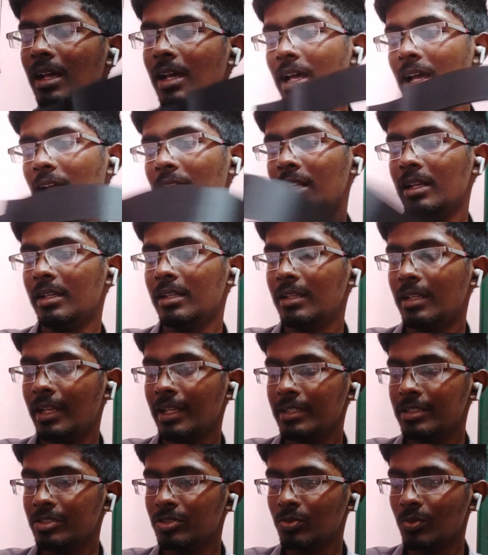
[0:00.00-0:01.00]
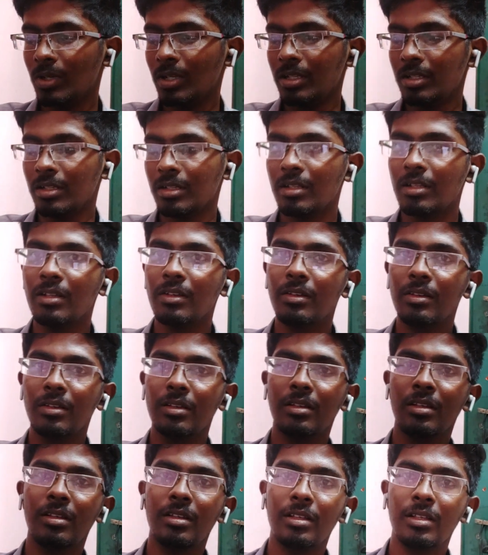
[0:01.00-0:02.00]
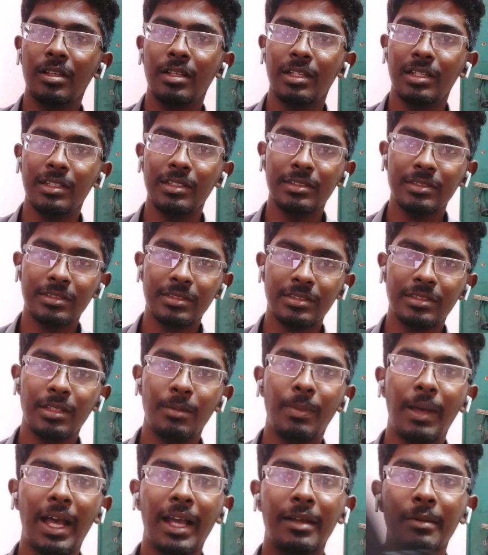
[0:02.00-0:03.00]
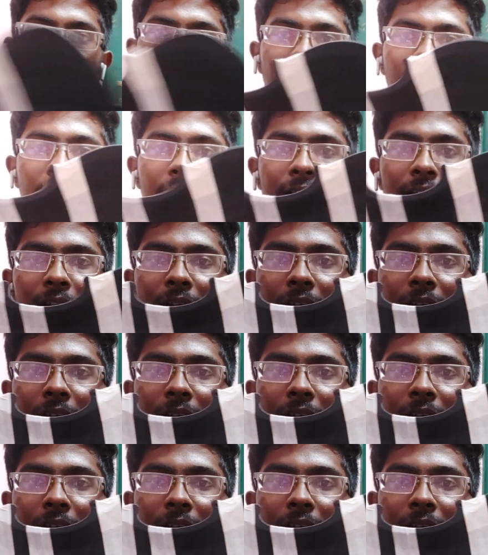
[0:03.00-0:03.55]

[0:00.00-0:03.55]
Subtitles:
and the next one is the back plate.